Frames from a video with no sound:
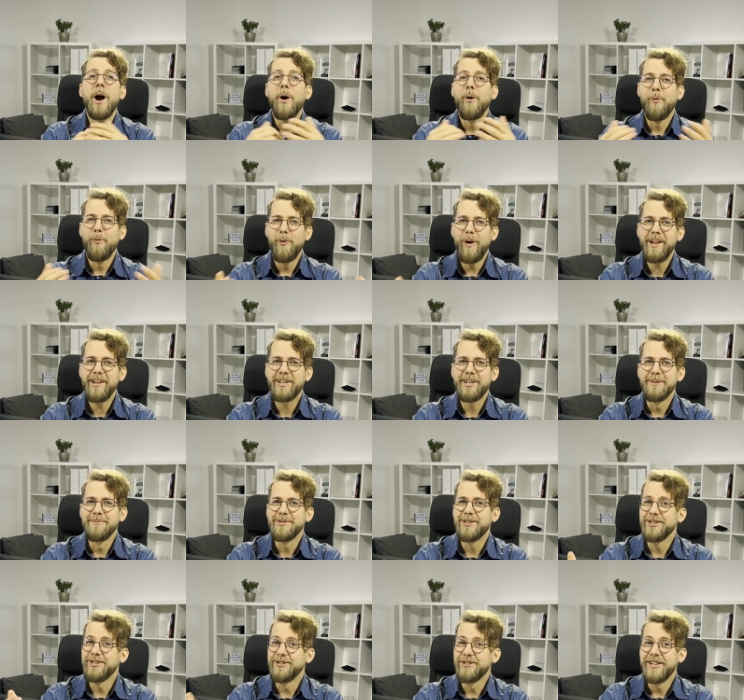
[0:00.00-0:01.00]
Welcome
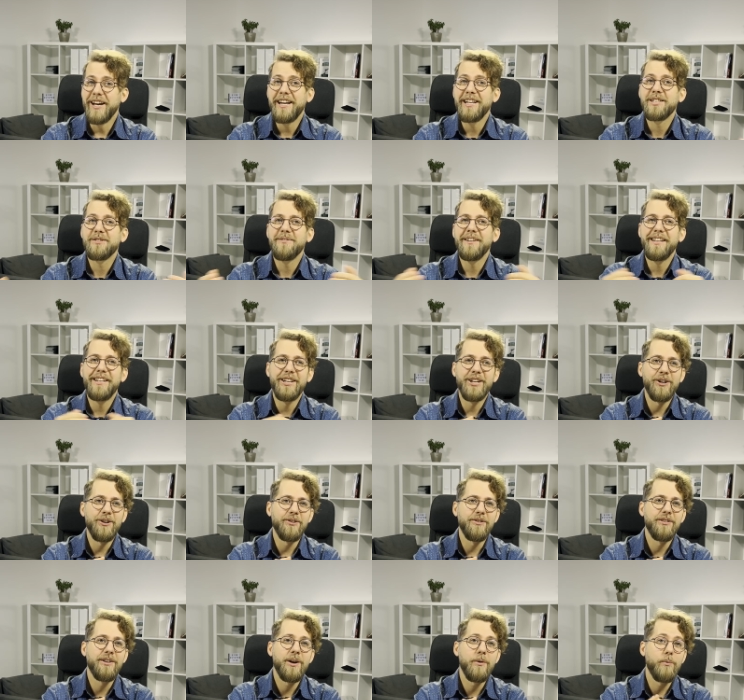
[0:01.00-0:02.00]
to today's video,
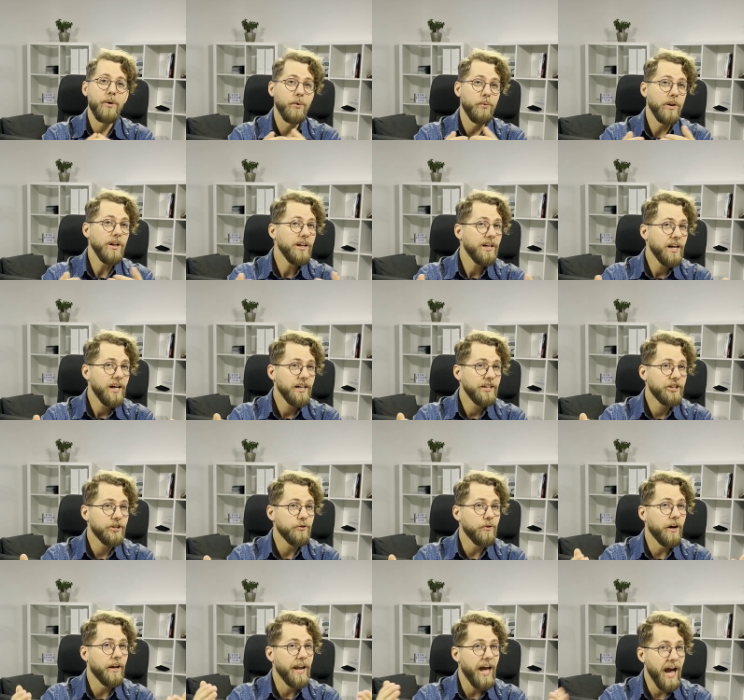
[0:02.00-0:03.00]
where we'll guide you
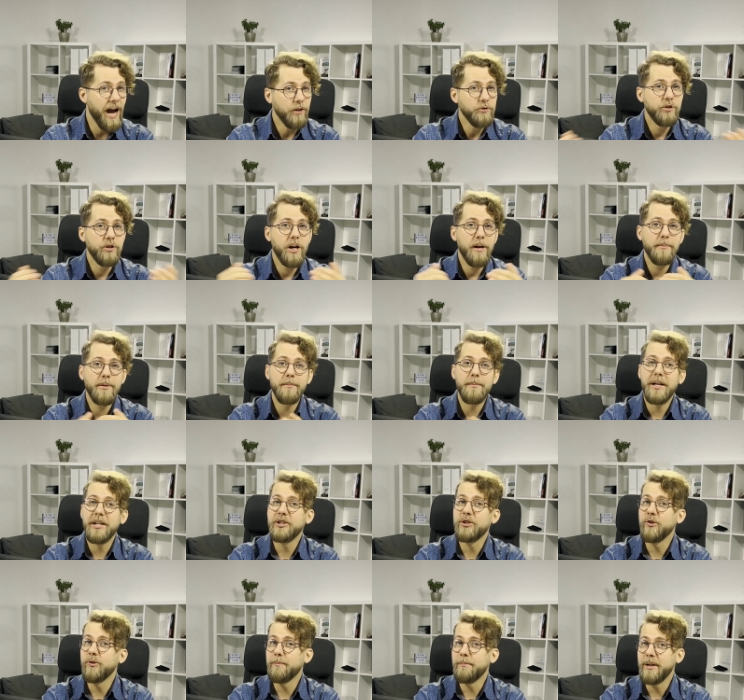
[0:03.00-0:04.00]
on how to optimize
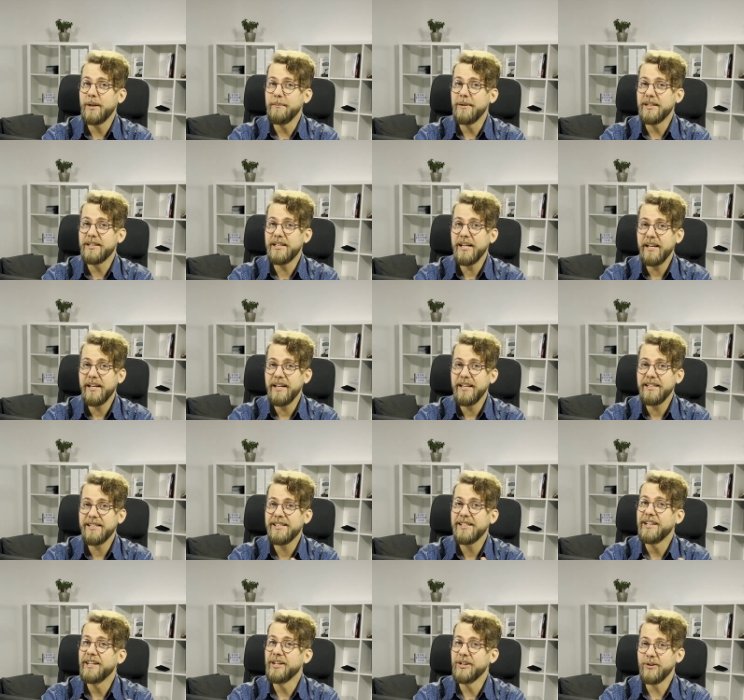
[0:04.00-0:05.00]
your pre-bid settings
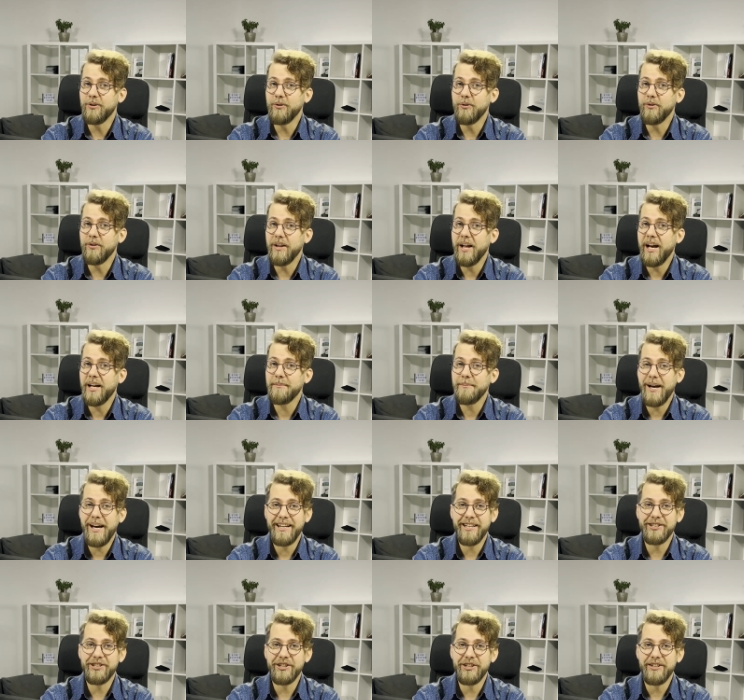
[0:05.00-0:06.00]
in Google Ad
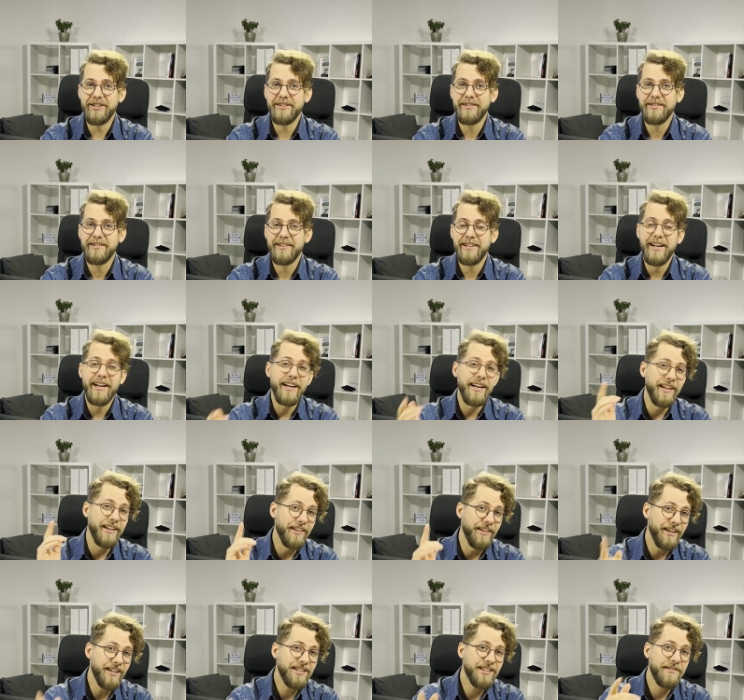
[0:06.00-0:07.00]
Manager. In
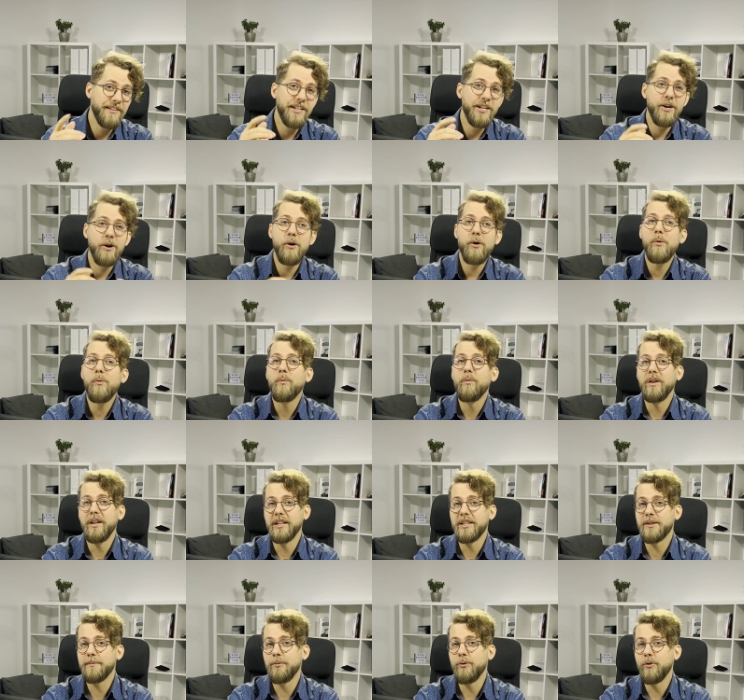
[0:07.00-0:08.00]
this video, we'll
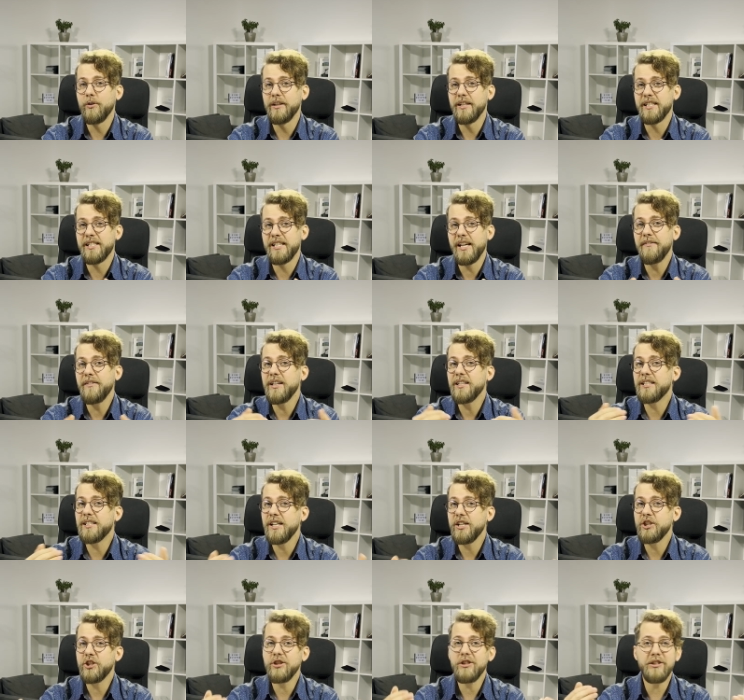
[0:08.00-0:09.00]
explore the seven
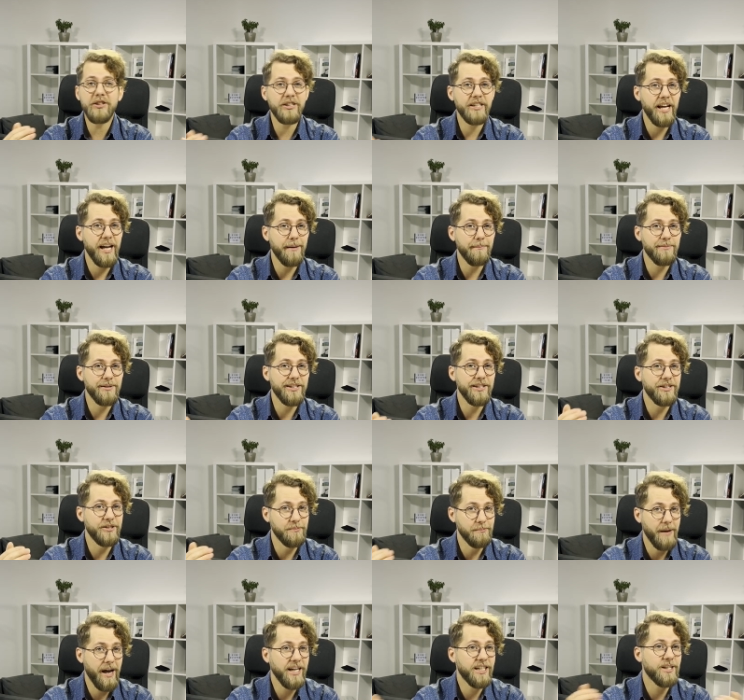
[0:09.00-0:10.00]
essential steps to
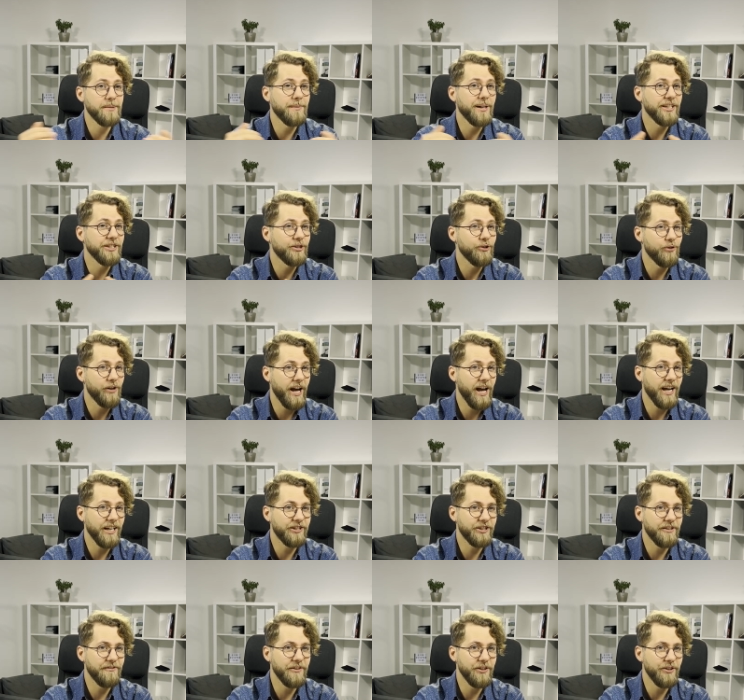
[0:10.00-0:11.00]
maximize your ad
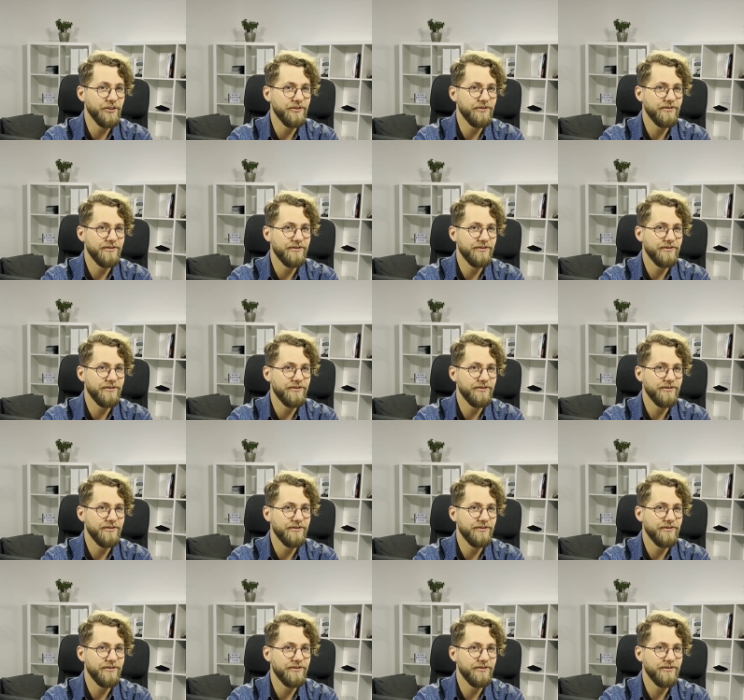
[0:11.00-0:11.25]
revenue.